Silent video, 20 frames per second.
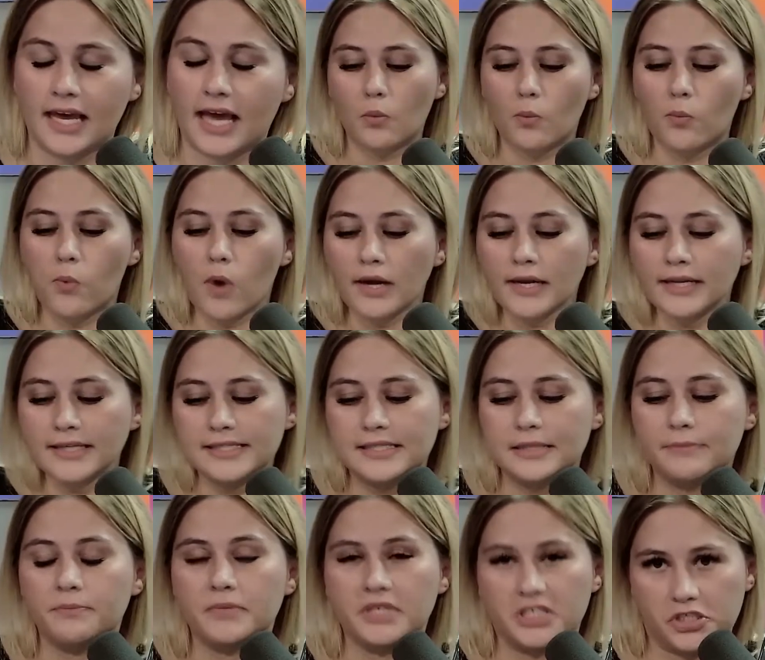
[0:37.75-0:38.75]
What is
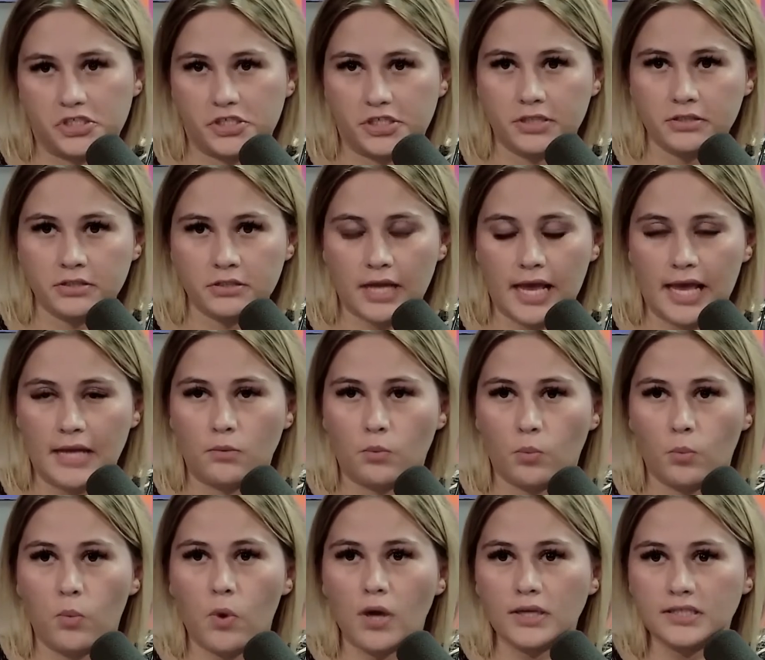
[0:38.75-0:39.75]
the mission and
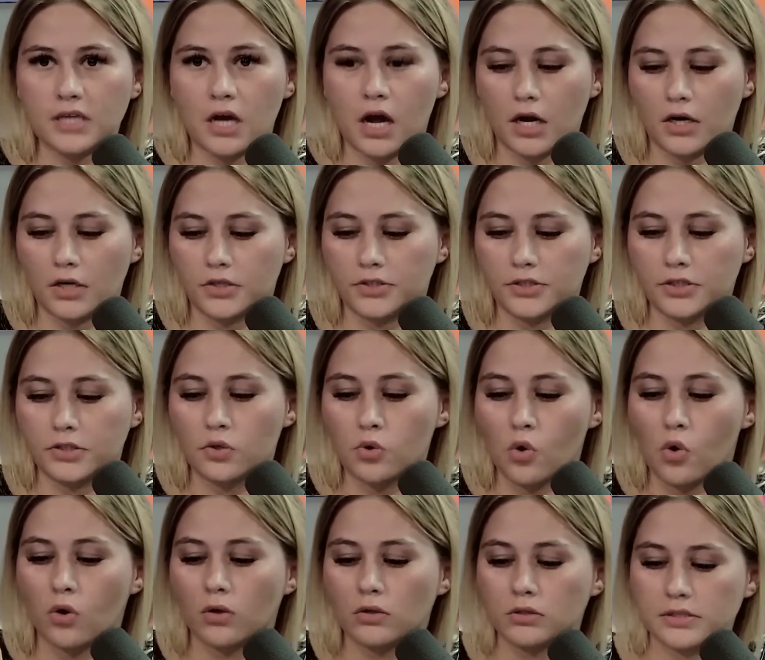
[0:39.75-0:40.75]
what are the
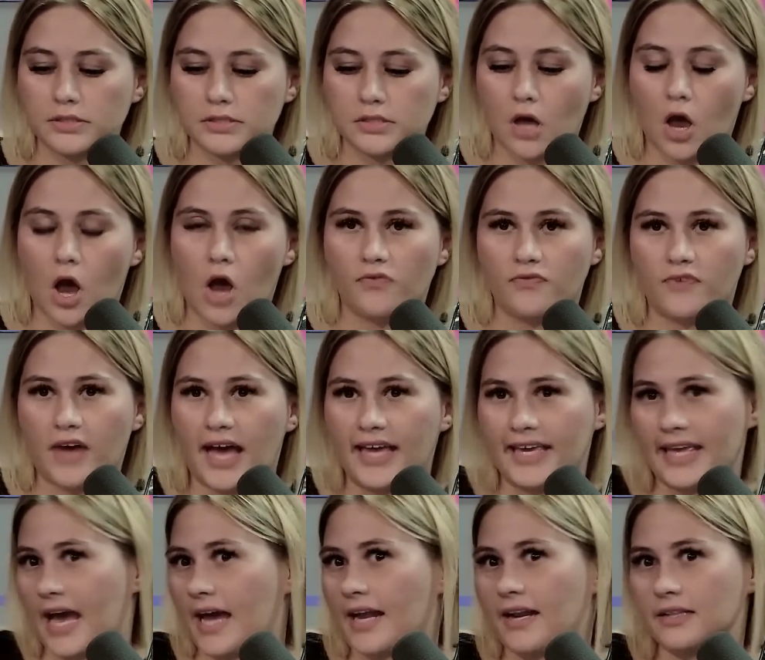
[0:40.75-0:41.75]
goals of
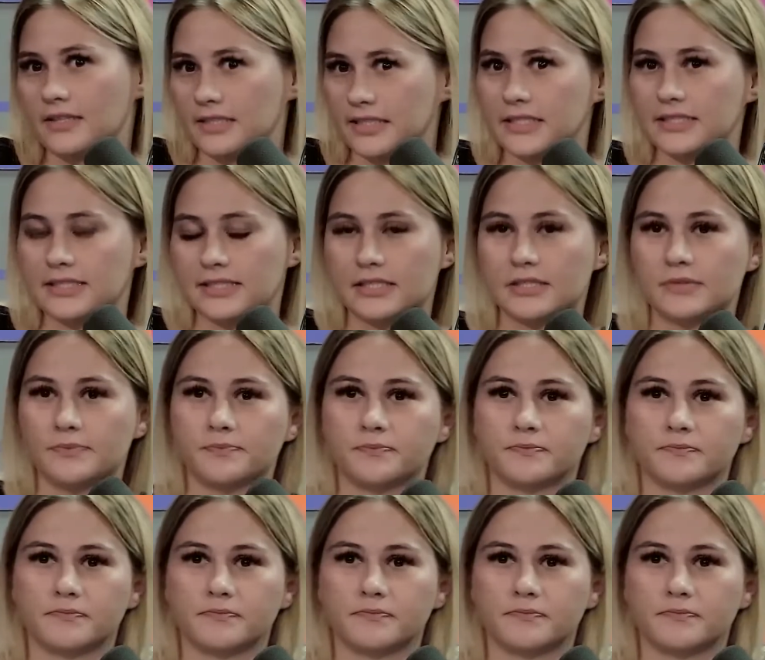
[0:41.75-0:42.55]
Ayada Leads?